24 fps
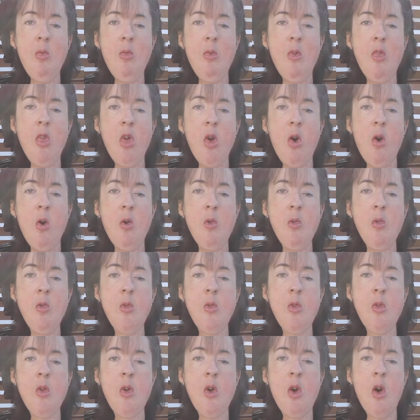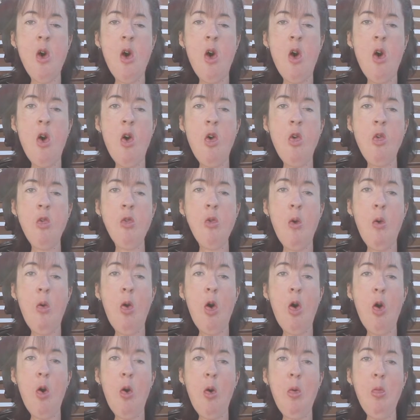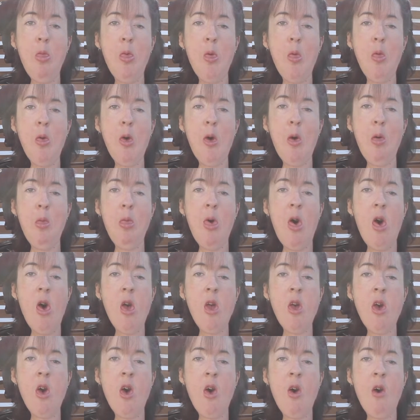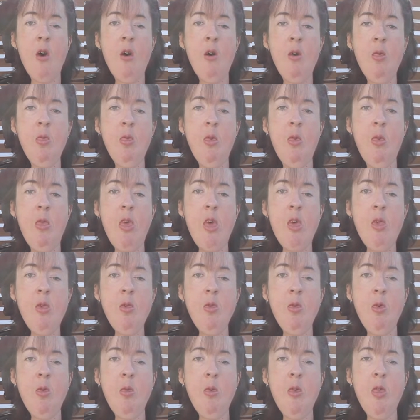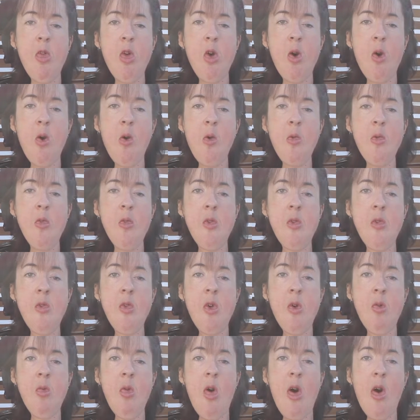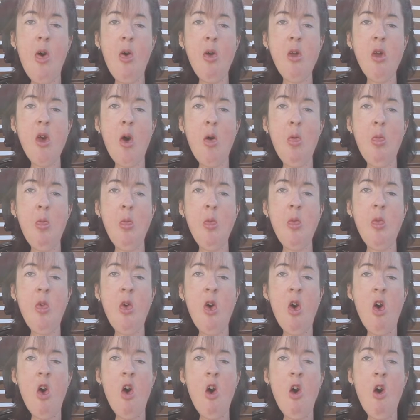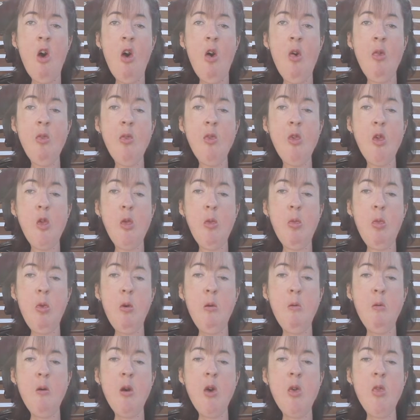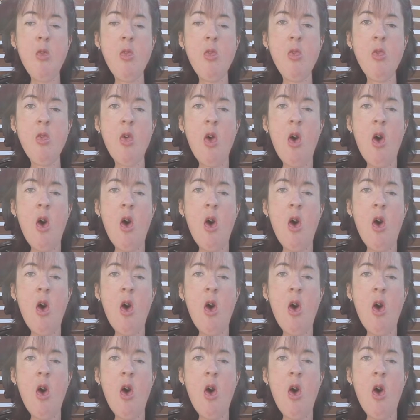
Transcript: videos. So I hope you'll come back for the next few videos to see the outcomes of this experience,